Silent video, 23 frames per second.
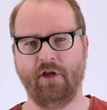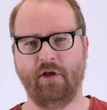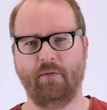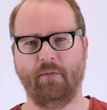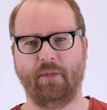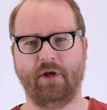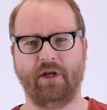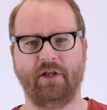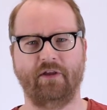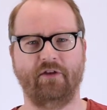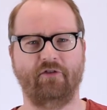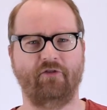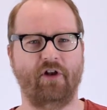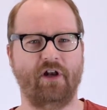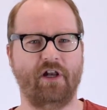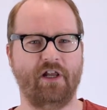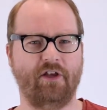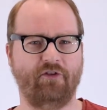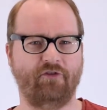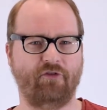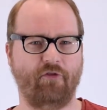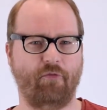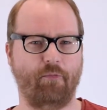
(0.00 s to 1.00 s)
but it is a
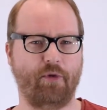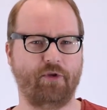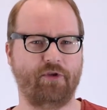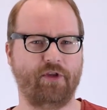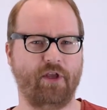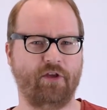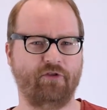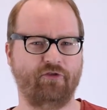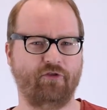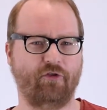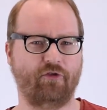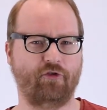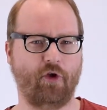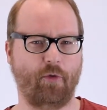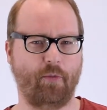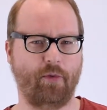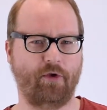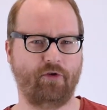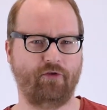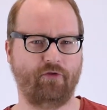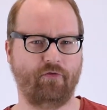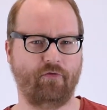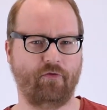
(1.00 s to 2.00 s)
list of potential
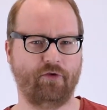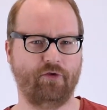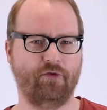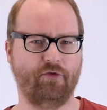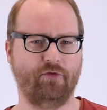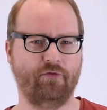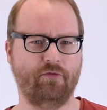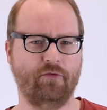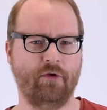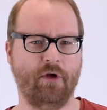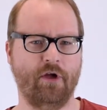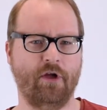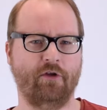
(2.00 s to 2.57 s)
topics for you